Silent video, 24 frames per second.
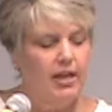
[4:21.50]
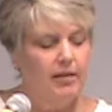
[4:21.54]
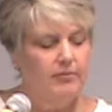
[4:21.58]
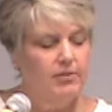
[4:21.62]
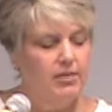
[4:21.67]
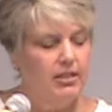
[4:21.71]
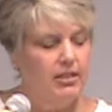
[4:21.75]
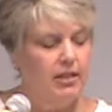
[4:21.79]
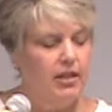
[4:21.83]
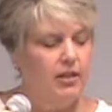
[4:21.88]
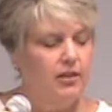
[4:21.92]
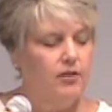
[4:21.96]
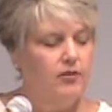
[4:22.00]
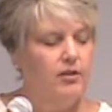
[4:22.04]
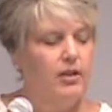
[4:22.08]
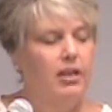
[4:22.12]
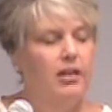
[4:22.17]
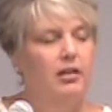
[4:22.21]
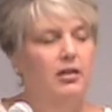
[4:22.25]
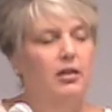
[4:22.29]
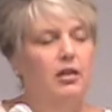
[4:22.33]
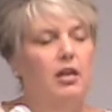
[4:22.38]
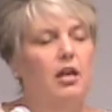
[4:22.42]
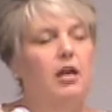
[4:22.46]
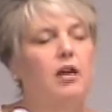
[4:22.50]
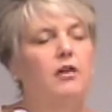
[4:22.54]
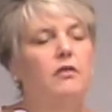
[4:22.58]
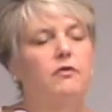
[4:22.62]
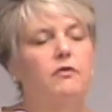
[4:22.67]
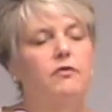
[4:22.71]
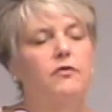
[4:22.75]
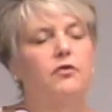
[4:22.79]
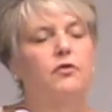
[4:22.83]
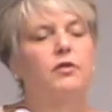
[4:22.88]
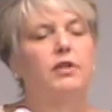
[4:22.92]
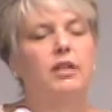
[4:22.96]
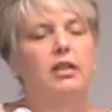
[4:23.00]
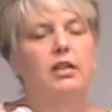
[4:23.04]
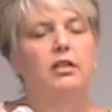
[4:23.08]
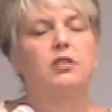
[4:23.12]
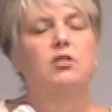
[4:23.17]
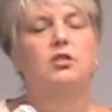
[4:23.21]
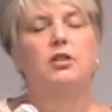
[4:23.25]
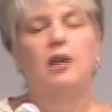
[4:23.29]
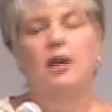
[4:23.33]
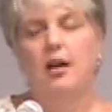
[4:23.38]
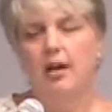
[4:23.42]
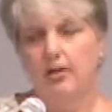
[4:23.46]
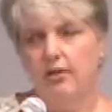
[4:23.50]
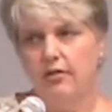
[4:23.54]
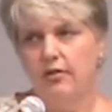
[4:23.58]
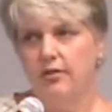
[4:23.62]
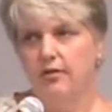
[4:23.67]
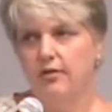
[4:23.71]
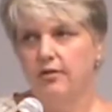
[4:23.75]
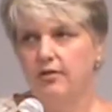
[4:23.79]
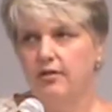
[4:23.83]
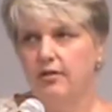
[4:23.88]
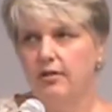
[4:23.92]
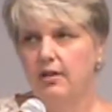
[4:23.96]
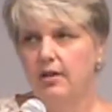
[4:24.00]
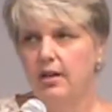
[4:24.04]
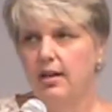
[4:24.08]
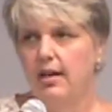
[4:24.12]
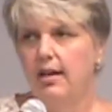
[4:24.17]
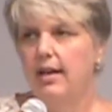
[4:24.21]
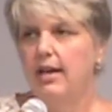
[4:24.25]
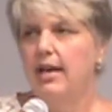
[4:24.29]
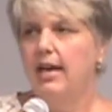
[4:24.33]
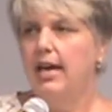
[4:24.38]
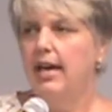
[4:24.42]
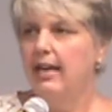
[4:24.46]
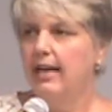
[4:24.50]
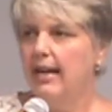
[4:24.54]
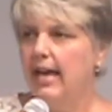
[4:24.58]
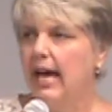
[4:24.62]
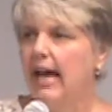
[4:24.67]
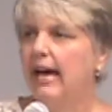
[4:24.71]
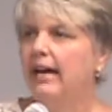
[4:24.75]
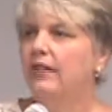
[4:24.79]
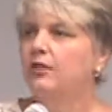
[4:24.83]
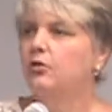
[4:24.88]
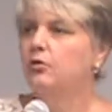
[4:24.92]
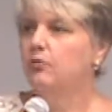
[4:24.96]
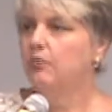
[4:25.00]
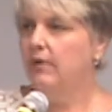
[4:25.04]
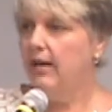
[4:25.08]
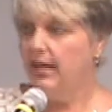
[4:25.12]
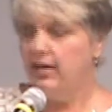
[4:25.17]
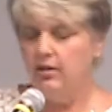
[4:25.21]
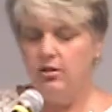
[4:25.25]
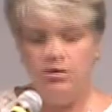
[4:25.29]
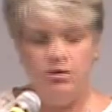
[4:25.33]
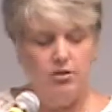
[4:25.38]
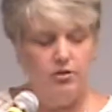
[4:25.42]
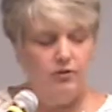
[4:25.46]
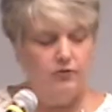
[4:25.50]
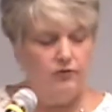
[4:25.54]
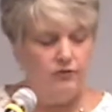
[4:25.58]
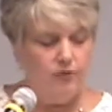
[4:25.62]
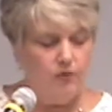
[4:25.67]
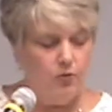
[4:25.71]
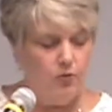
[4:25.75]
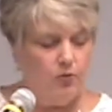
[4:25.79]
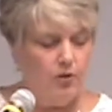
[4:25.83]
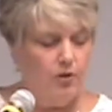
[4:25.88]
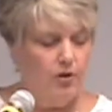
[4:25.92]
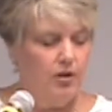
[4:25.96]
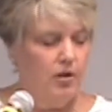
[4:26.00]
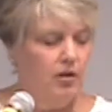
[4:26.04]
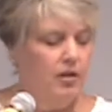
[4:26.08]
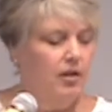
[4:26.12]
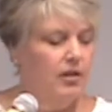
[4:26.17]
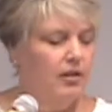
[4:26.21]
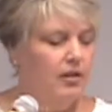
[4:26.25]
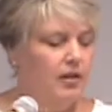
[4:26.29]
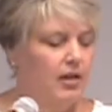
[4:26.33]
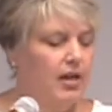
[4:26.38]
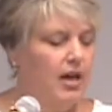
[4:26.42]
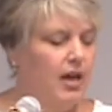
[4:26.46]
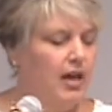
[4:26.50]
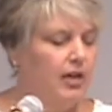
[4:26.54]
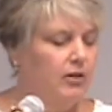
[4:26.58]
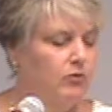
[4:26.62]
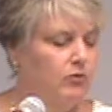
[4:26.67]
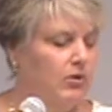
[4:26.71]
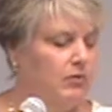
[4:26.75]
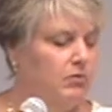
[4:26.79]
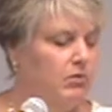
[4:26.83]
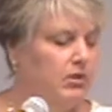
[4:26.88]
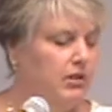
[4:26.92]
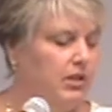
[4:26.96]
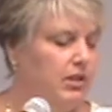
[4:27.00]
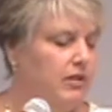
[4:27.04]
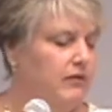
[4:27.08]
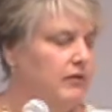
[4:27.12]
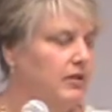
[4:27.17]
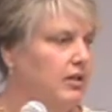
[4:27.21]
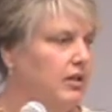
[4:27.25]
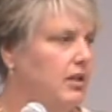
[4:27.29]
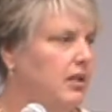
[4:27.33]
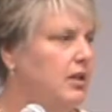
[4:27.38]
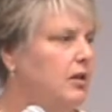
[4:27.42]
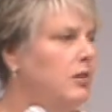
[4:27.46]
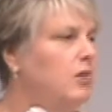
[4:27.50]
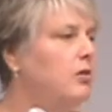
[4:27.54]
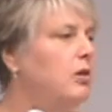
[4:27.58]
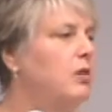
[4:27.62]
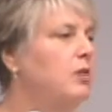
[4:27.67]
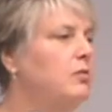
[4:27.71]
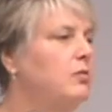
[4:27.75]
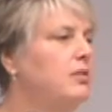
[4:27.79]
time together in love for each other and adoration for the God we believe in.